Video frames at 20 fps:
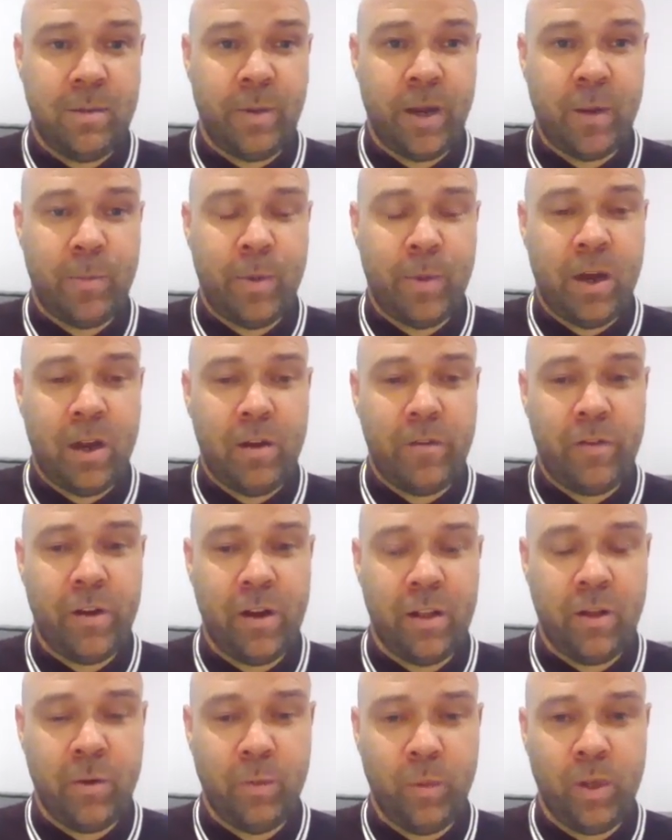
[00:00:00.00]
big part of
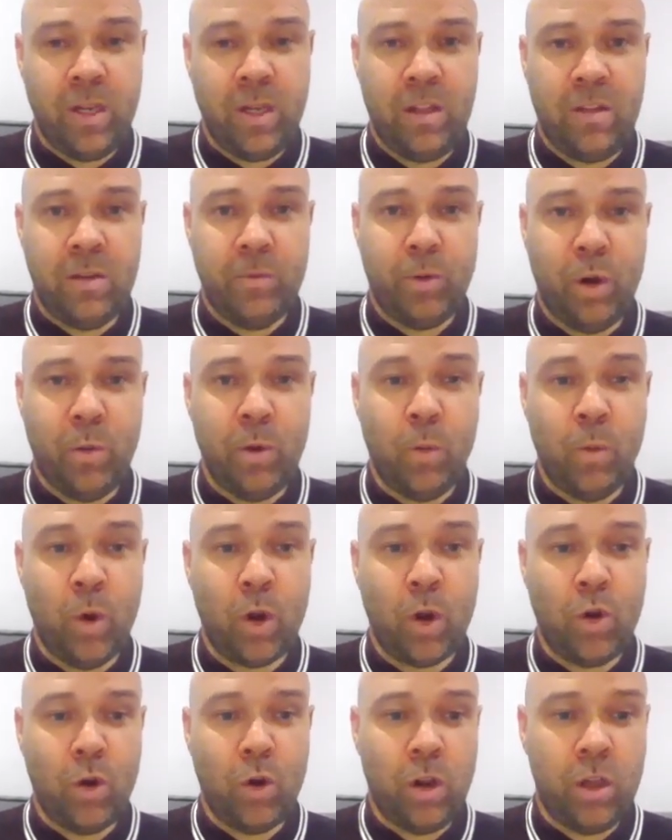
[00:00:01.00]
it that we need to probably
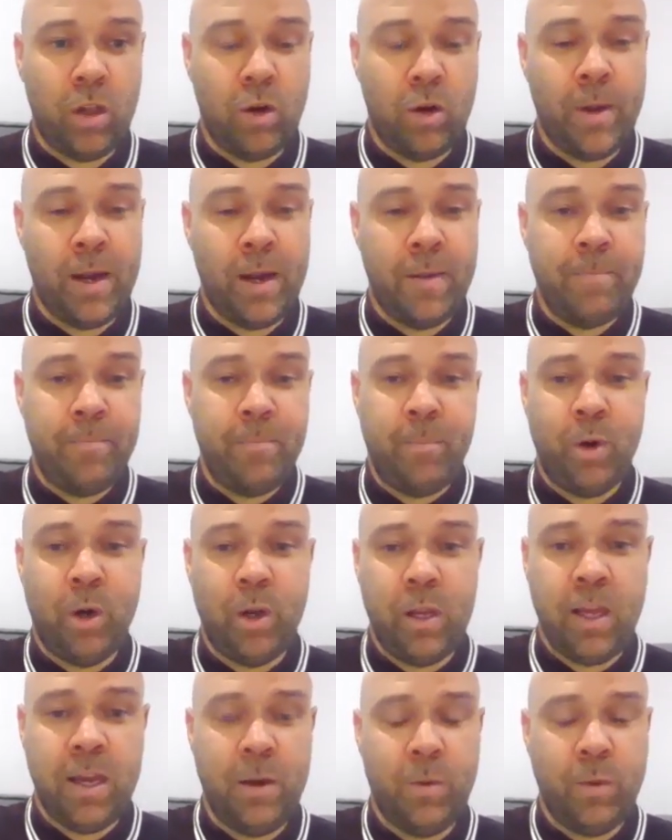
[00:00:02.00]
work on a little bit.
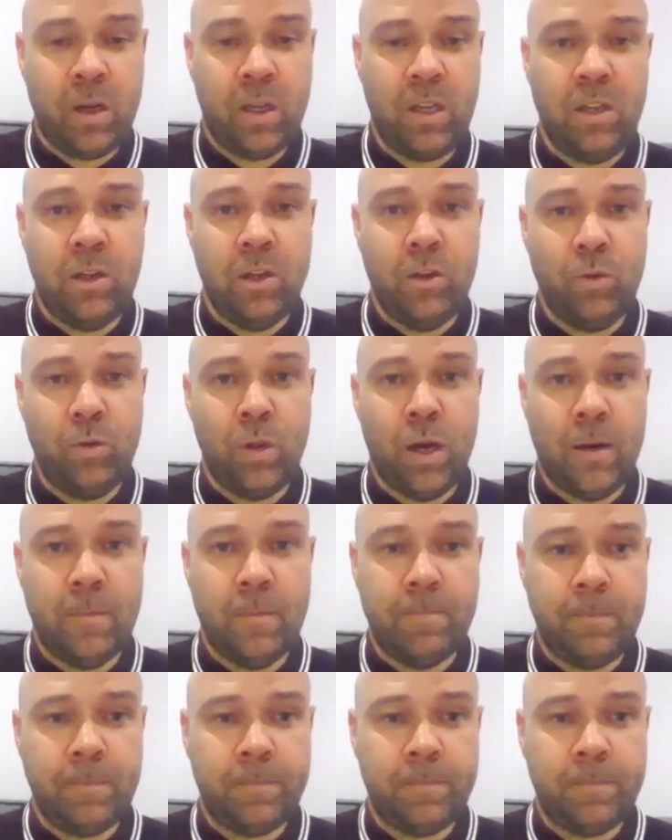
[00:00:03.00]
But yeah, we're keen to do that.